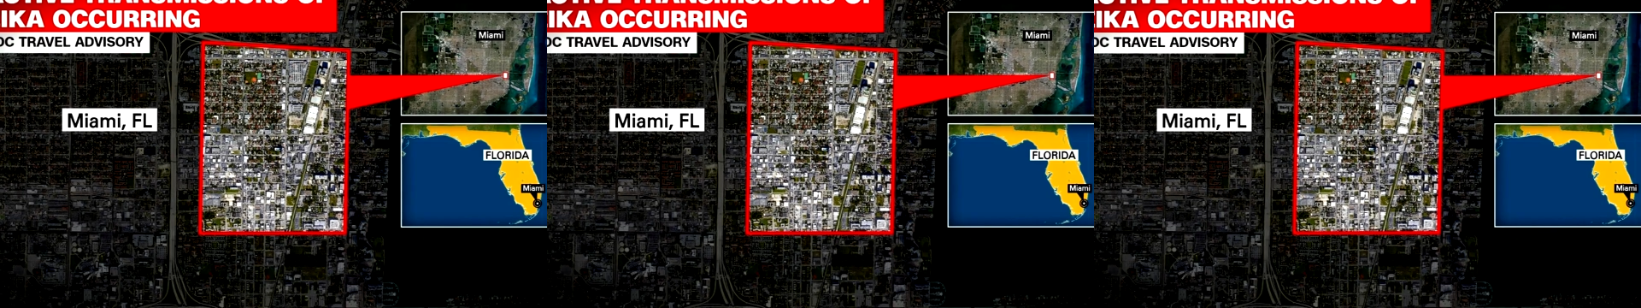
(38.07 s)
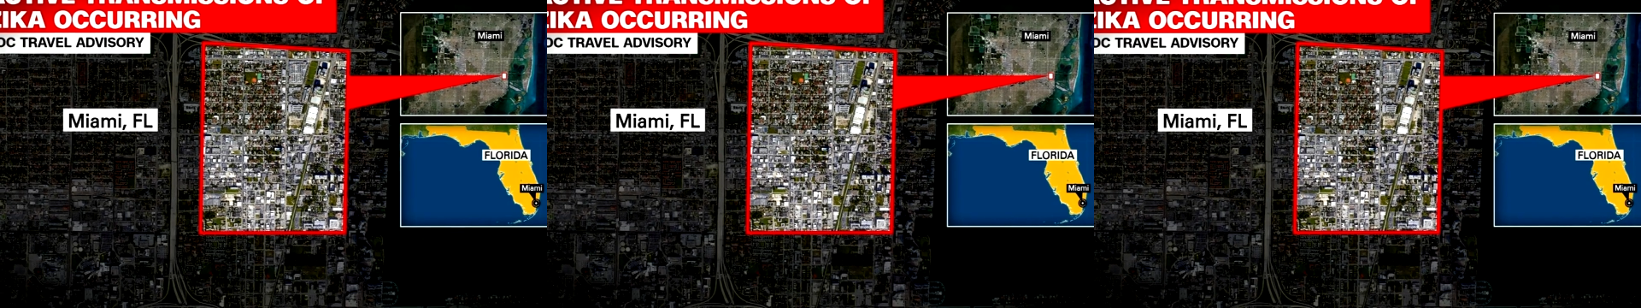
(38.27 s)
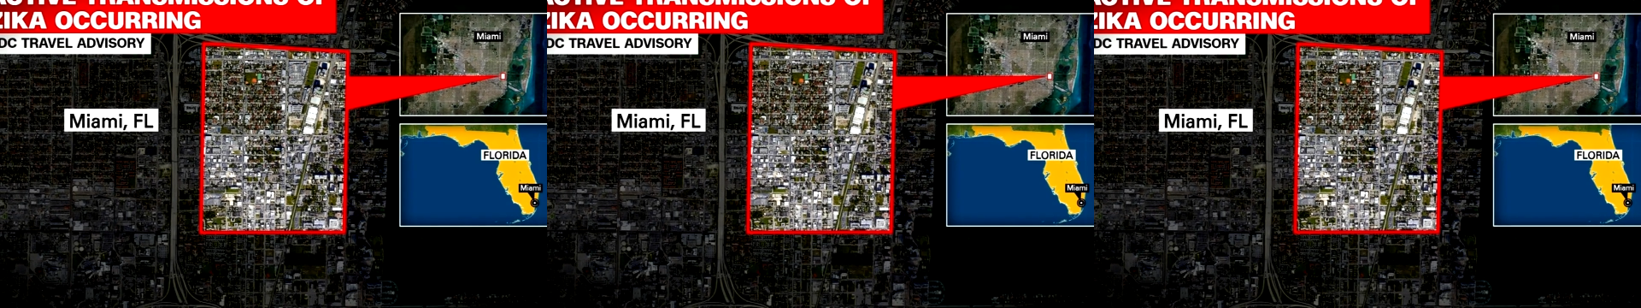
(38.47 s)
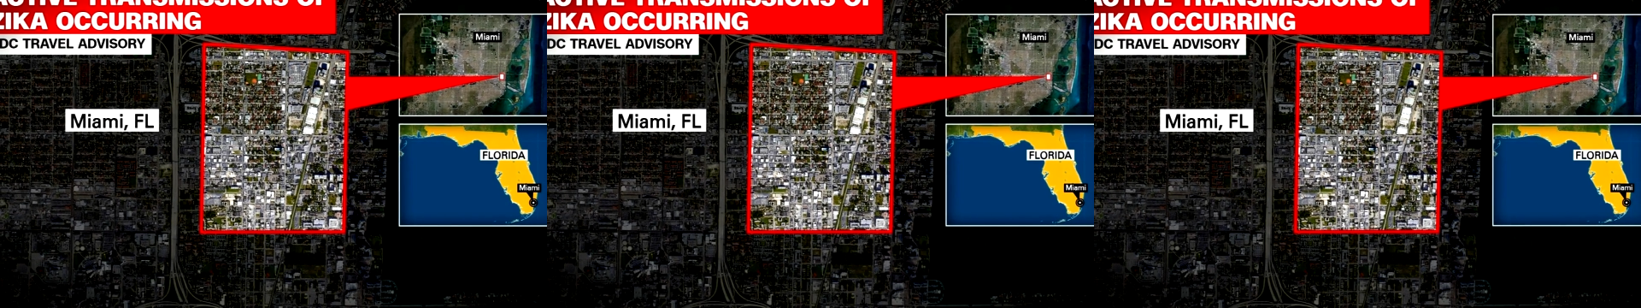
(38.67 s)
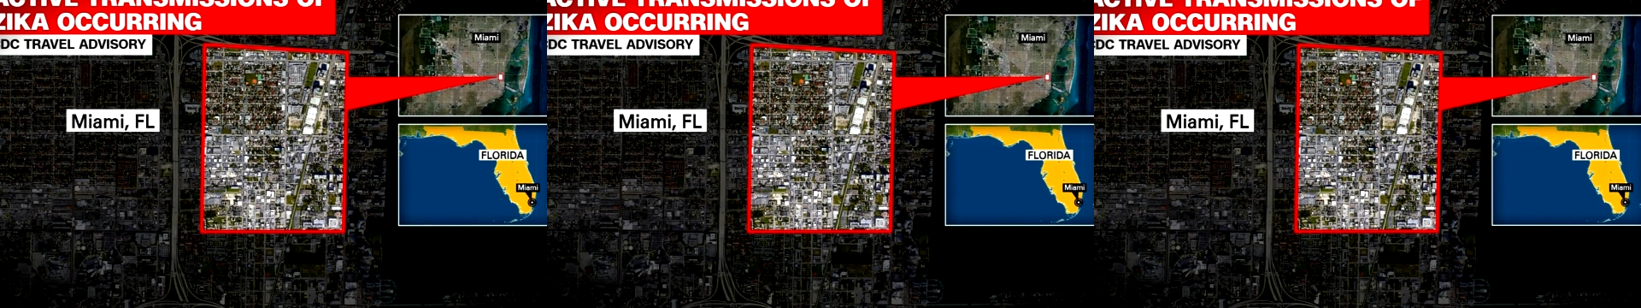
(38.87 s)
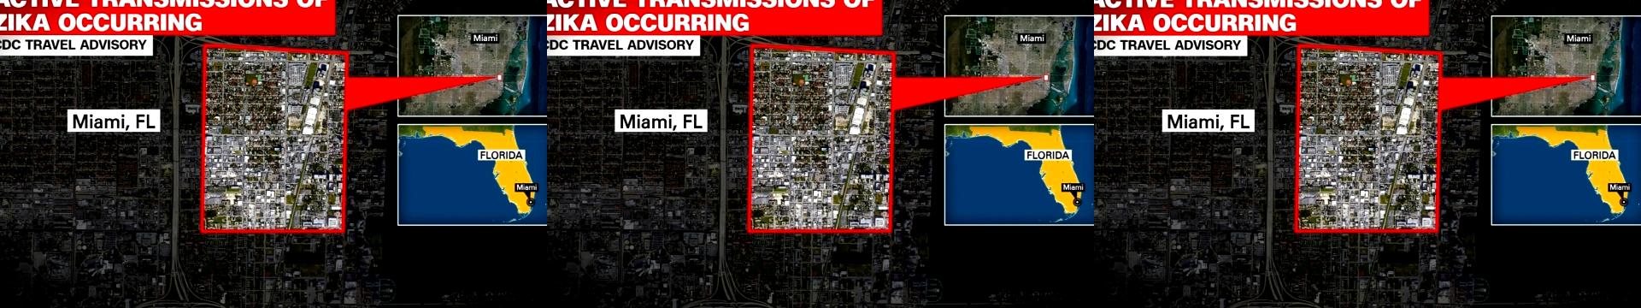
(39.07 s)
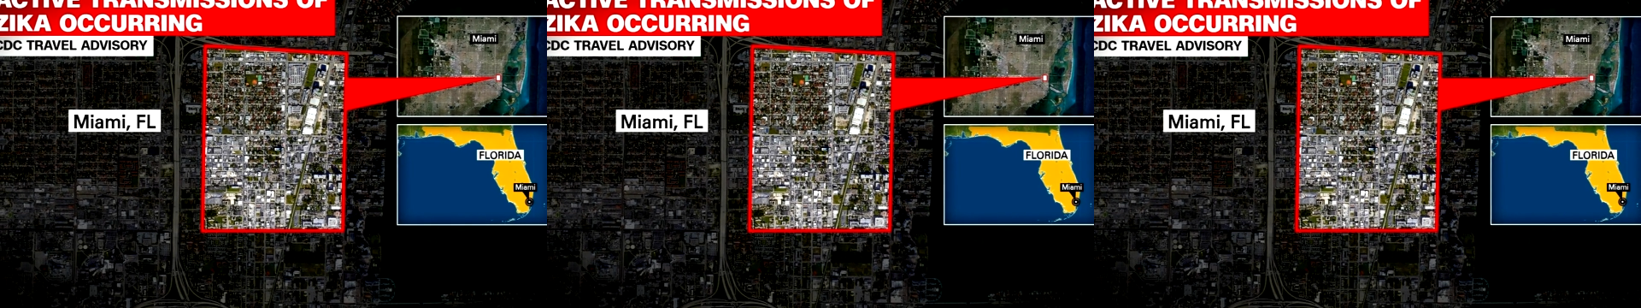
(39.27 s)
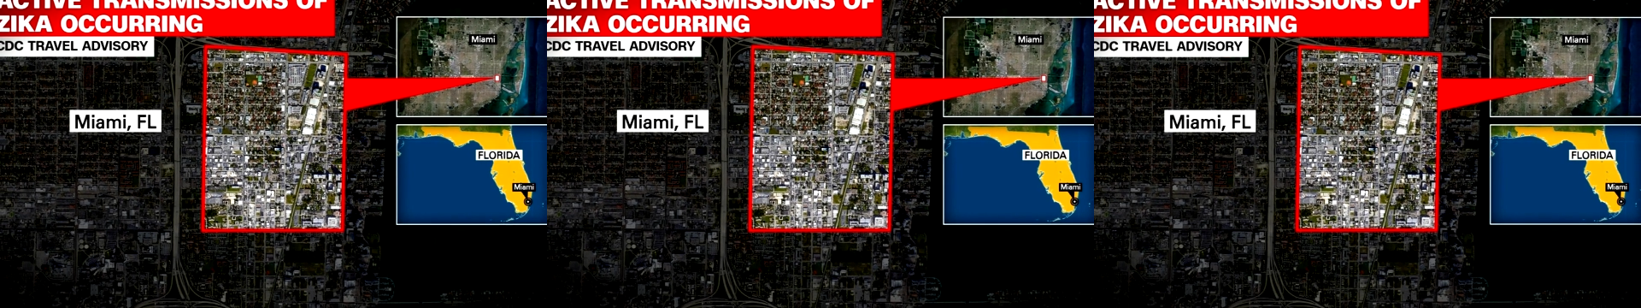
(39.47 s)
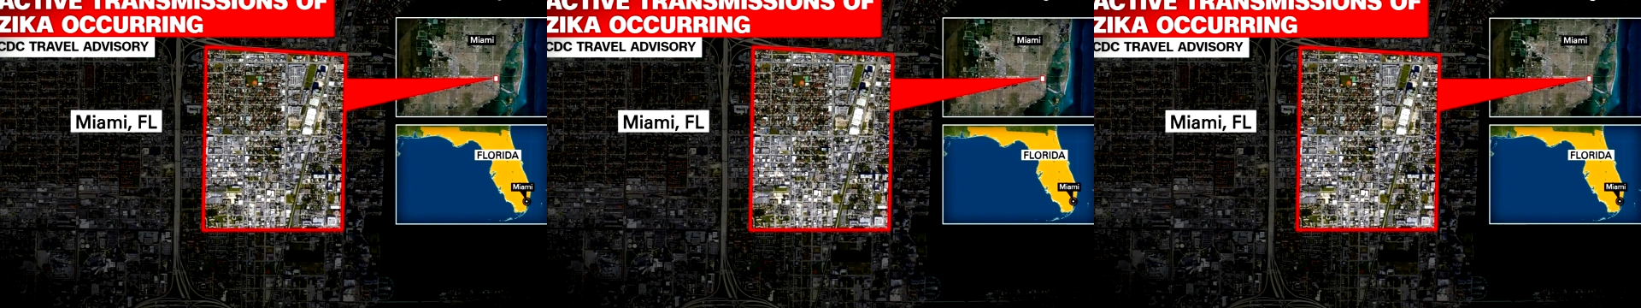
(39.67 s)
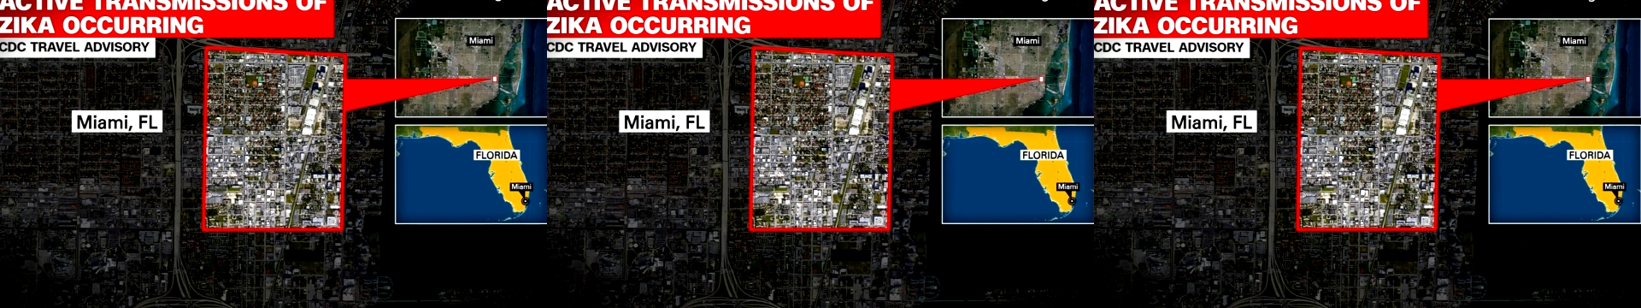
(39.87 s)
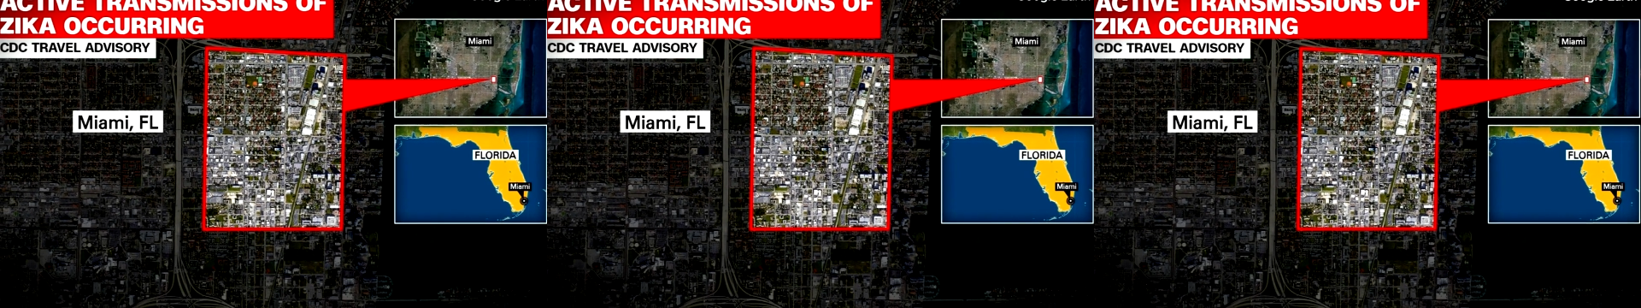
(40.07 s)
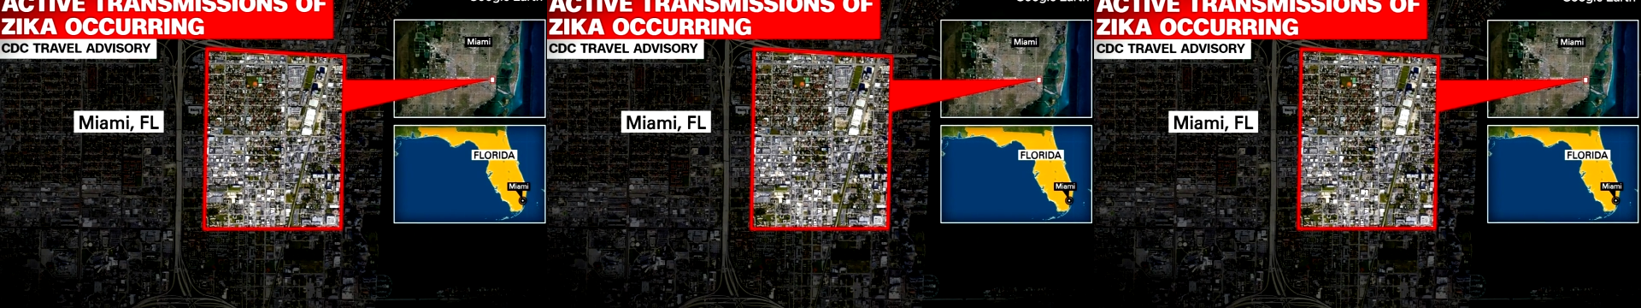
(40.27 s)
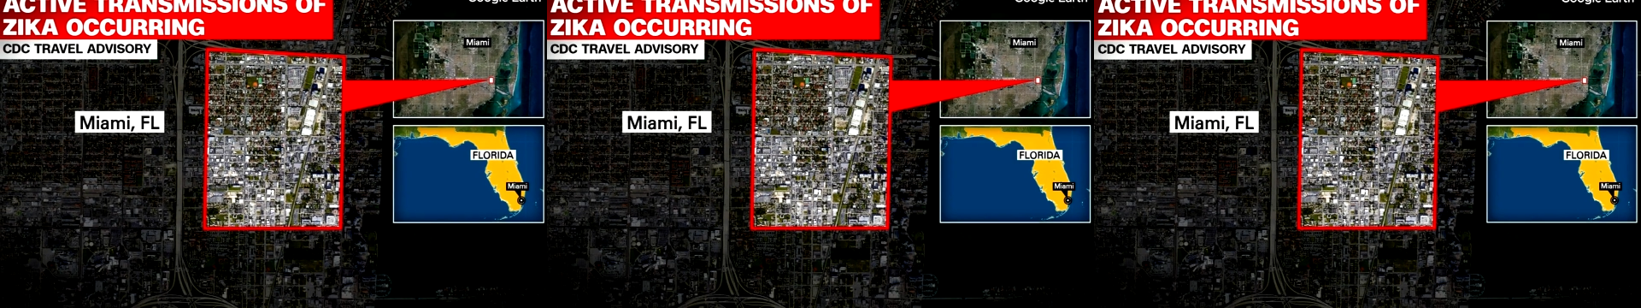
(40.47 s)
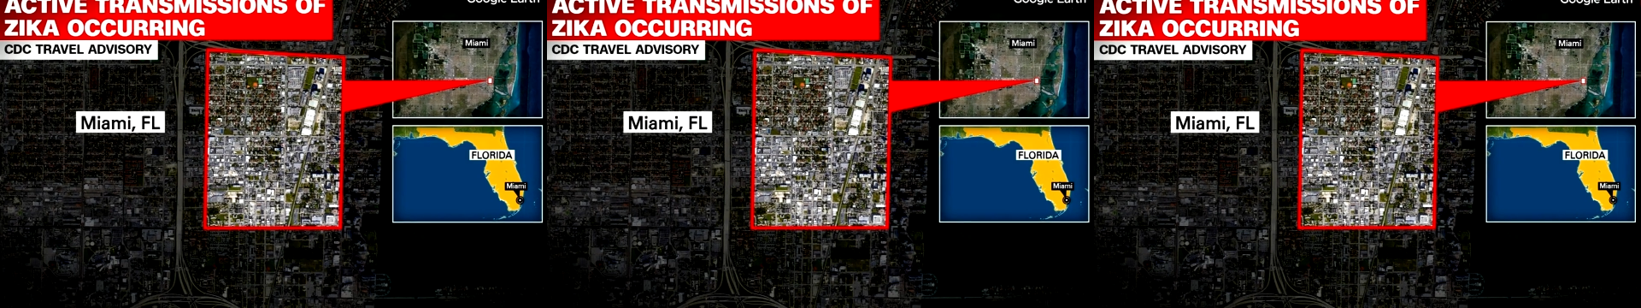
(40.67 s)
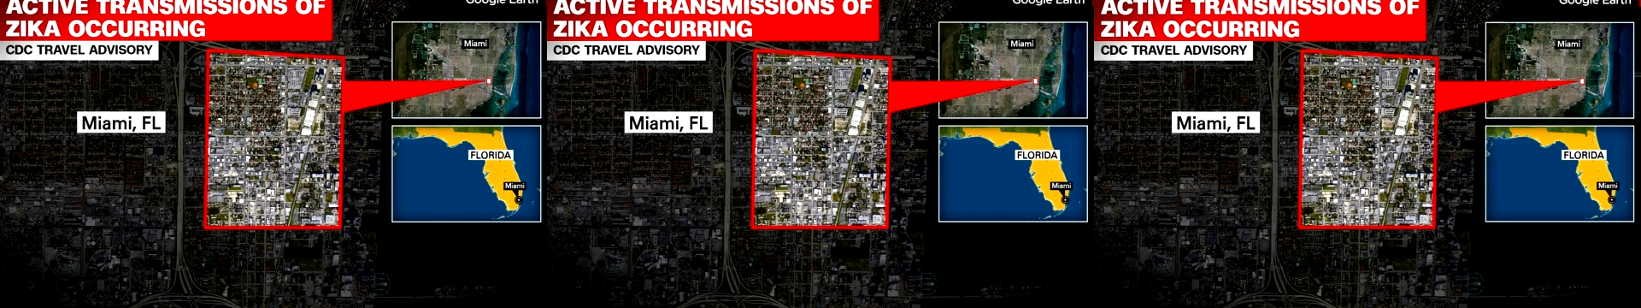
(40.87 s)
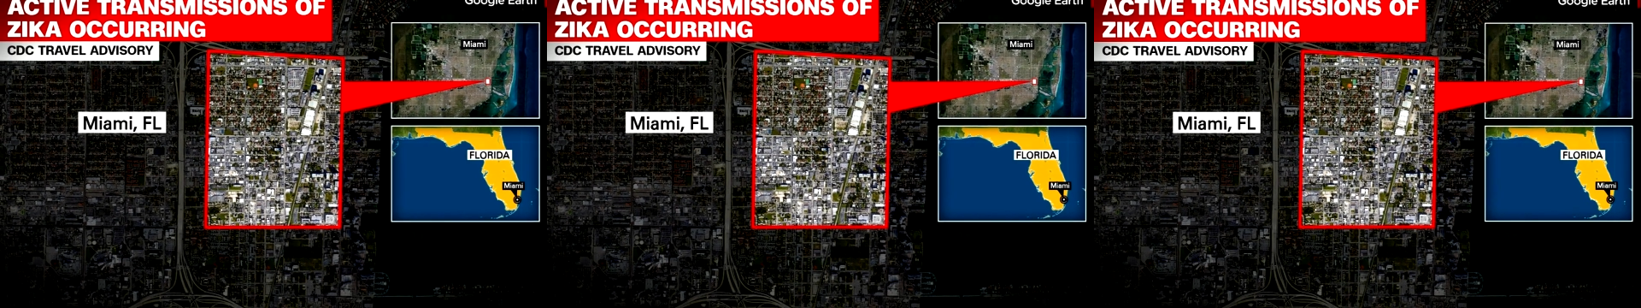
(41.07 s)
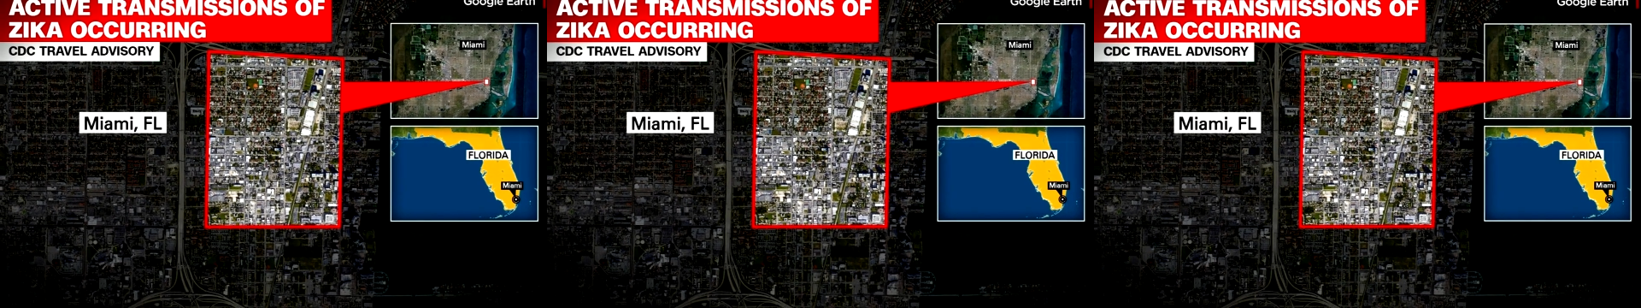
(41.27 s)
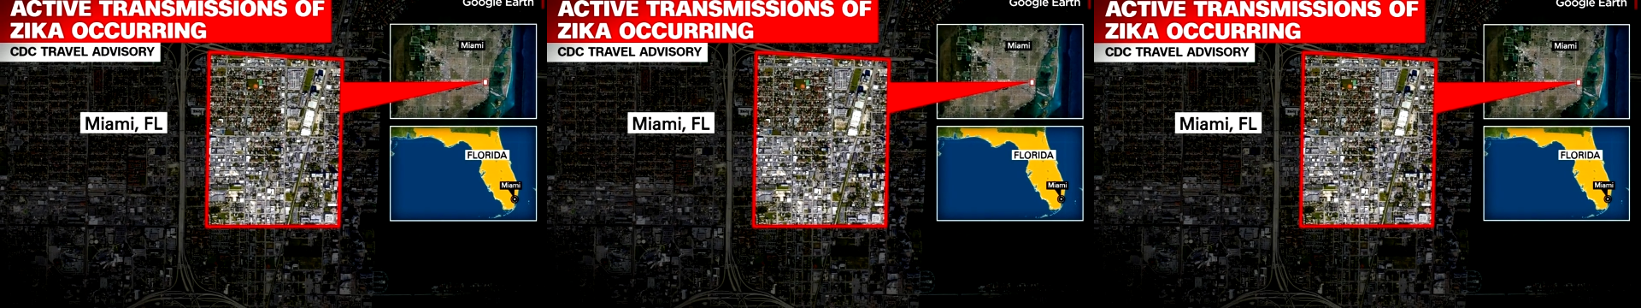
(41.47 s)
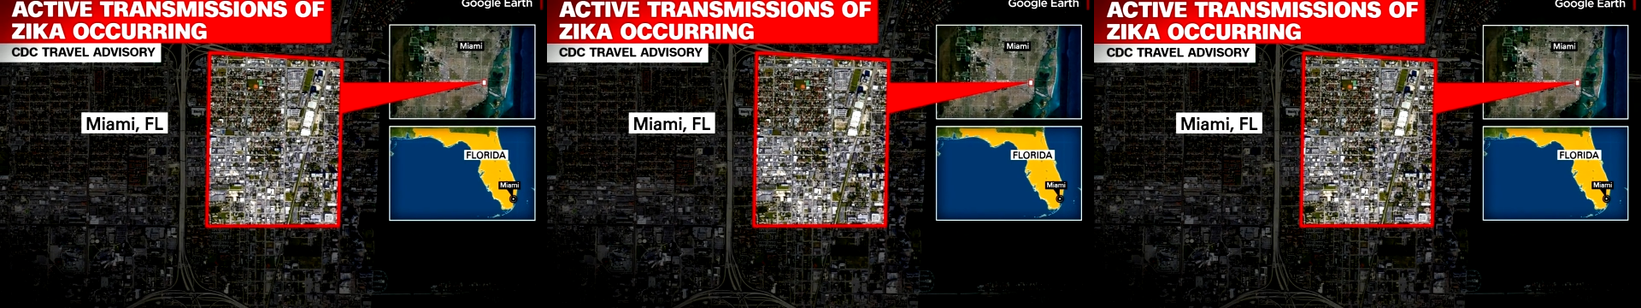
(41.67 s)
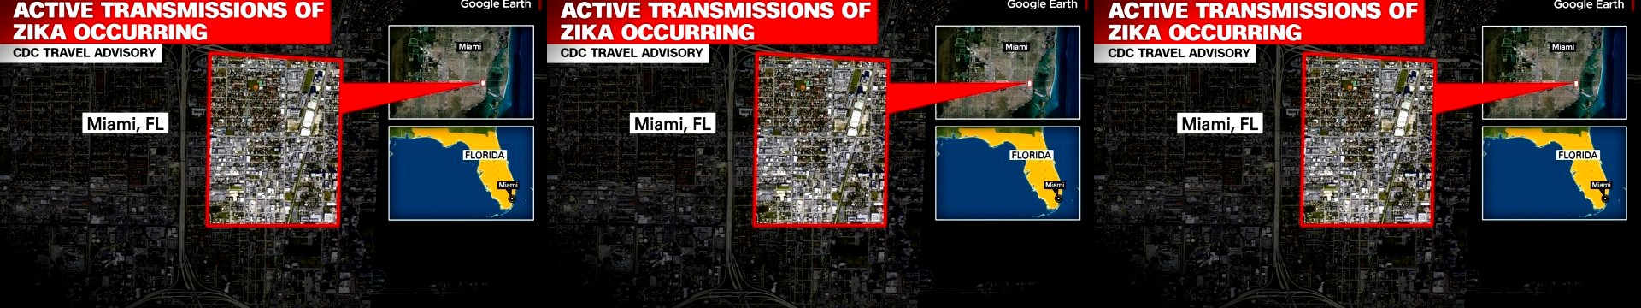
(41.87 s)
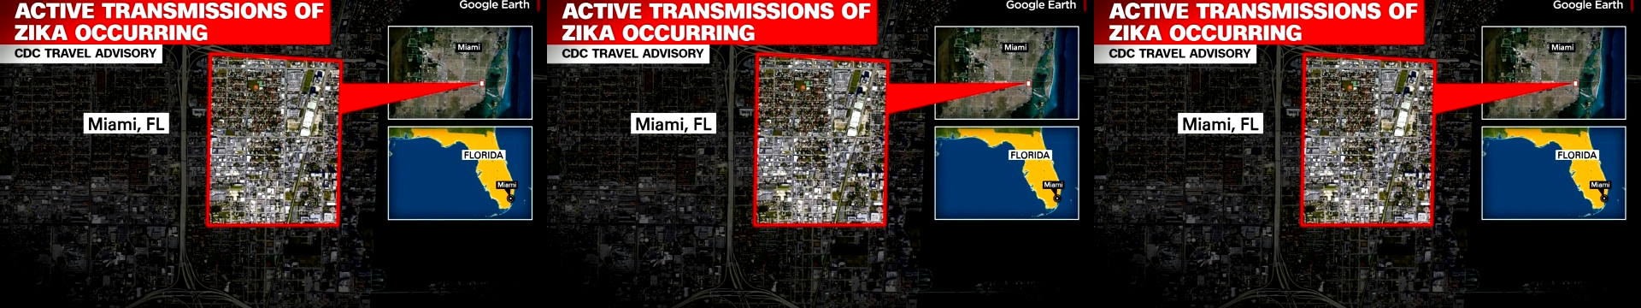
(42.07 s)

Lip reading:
[unreadable: no face in view]